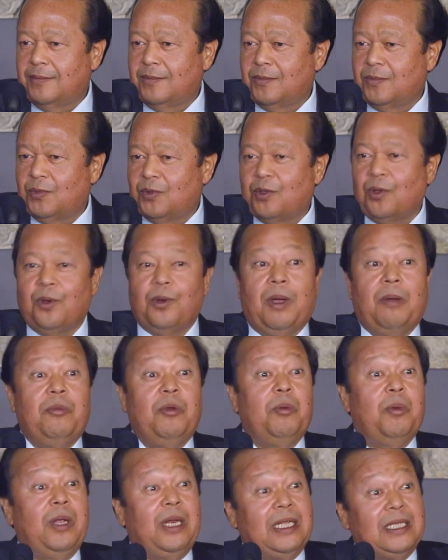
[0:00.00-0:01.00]
So
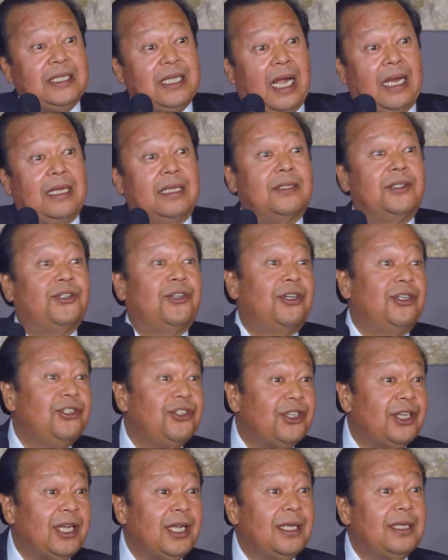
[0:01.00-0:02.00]
everybody started
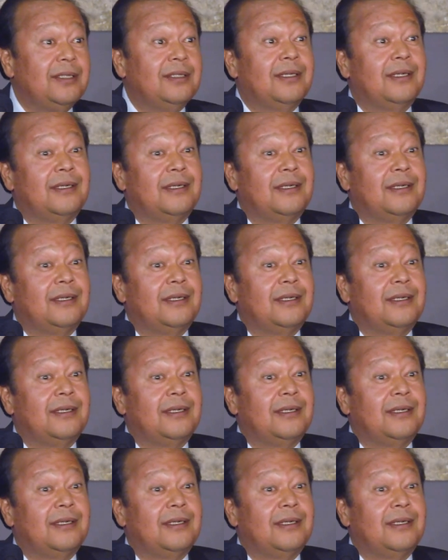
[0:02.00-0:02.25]
searching.